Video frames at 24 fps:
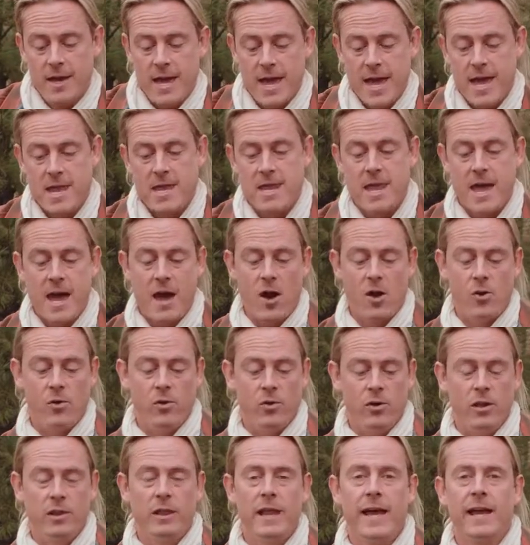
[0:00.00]
and now,
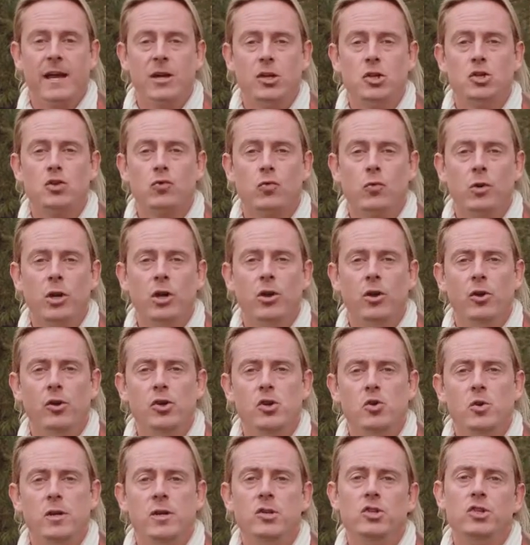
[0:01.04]
like a drill,
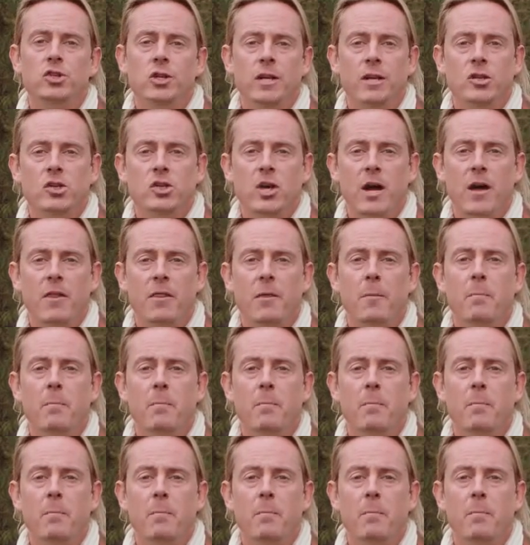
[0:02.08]
you can change out the